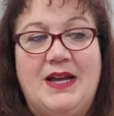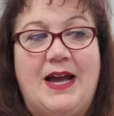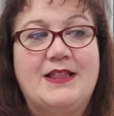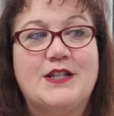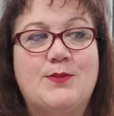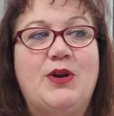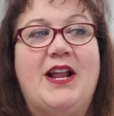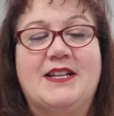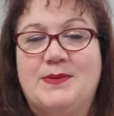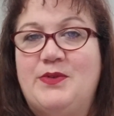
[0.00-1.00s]
at this point, it
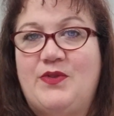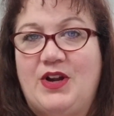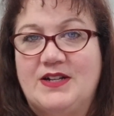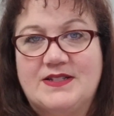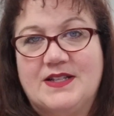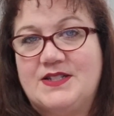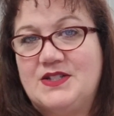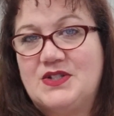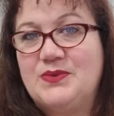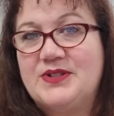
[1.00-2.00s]
hasn't been very
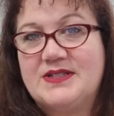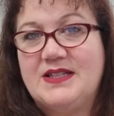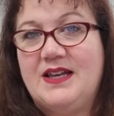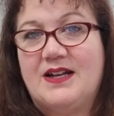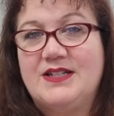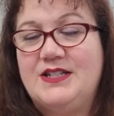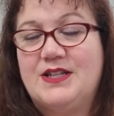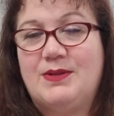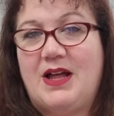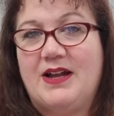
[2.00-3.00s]
consistent. So we'll see. I'll need
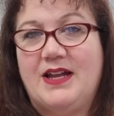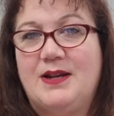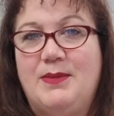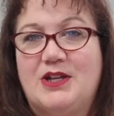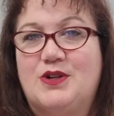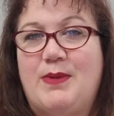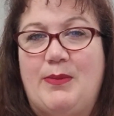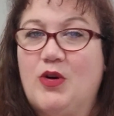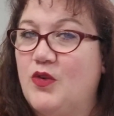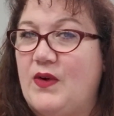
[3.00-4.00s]
to log in and make sure my
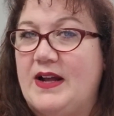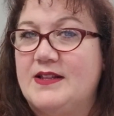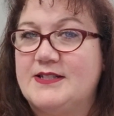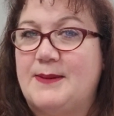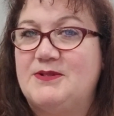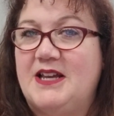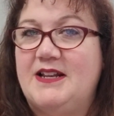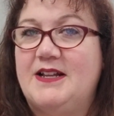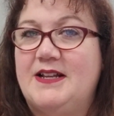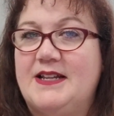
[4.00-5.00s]
profile is
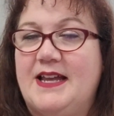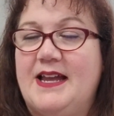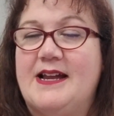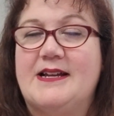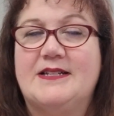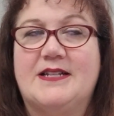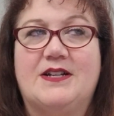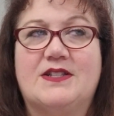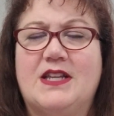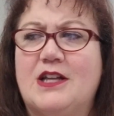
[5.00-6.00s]
updated, and
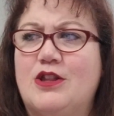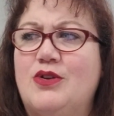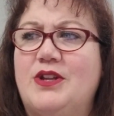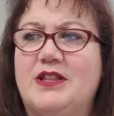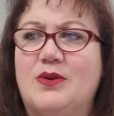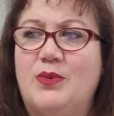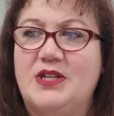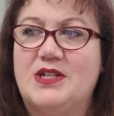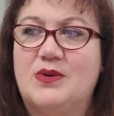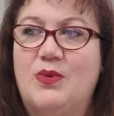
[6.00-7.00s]
I'll stick it through to get the winter